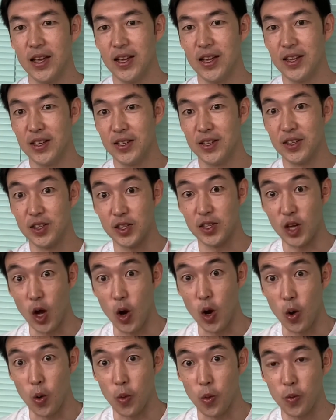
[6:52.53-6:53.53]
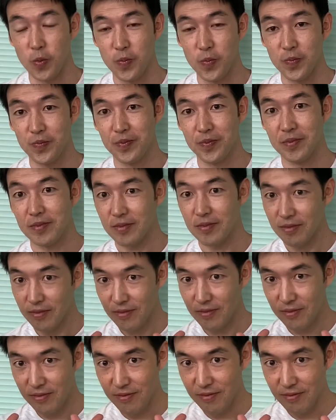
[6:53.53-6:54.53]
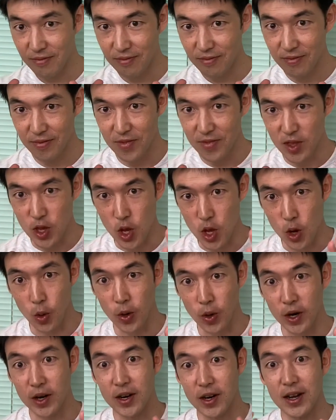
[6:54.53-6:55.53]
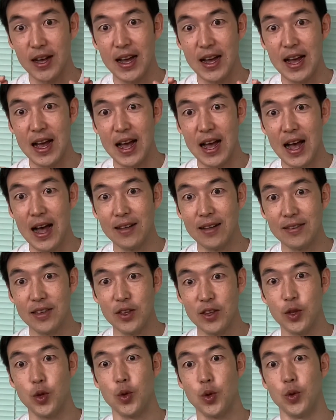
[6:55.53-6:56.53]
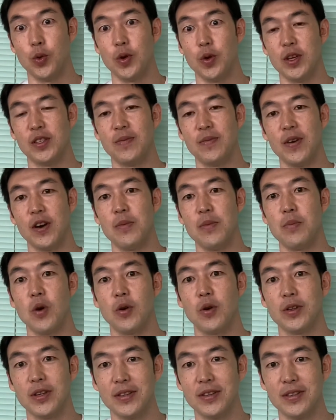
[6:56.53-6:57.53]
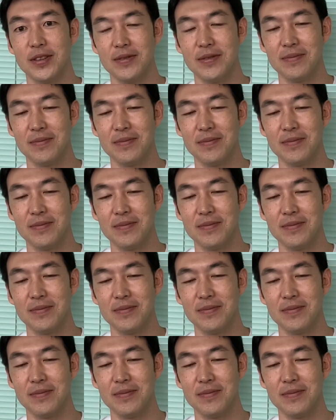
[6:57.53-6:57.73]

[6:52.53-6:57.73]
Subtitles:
So your attitude is very important,